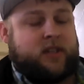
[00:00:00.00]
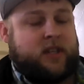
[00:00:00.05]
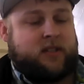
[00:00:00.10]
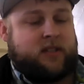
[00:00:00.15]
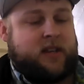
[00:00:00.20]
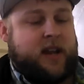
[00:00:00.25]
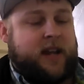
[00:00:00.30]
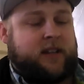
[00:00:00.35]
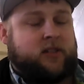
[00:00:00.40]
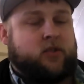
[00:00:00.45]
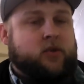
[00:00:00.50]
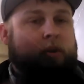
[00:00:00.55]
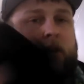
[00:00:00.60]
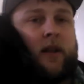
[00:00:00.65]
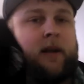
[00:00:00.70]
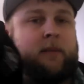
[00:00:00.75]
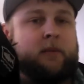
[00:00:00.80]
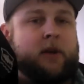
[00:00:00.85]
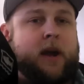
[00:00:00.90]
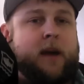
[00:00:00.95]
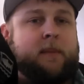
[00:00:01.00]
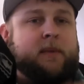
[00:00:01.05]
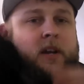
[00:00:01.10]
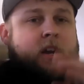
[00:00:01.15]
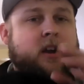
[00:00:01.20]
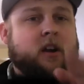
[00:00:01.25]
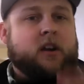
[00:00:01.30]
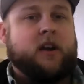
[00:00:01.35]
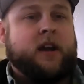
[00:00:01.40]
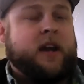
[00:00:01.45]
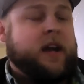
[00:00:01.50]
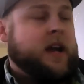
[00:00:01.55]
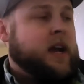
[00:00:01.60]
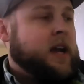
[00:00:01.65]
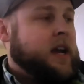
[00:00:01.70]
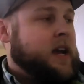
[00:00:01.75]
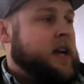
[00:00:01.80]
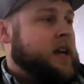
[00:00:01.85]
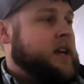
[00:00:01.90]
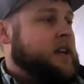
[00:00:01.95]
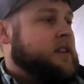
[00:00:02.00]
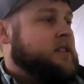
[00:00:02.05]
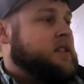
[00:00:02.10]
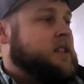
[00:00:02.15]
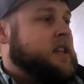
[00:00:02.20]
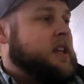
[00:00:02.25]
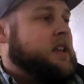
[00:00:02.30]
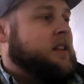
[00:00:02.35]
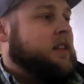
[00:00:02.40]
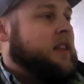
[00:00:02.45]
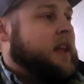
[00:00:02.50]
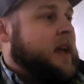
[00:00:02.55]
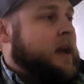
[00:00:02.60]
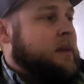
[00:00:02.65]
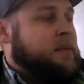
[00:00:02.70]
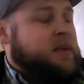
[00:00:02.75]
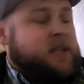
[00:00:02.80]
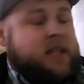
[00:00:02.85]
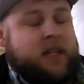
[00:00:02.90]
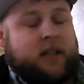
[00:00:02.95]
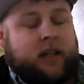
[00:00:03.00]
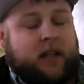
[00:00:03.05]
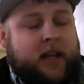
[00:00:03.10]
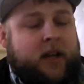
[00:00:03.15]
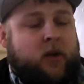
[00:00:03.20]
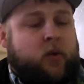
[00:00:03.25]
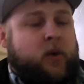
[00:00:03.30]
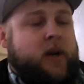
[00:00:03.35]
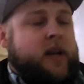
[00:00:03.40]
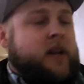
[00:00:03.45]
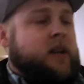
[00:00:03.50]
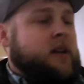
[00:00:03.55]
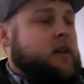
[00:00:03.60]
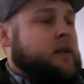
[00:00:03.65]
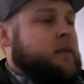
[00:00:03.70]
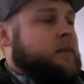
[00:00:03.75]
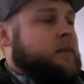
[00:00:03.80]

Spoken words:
This next reel I'm grabbing here is the Lamson Liquid.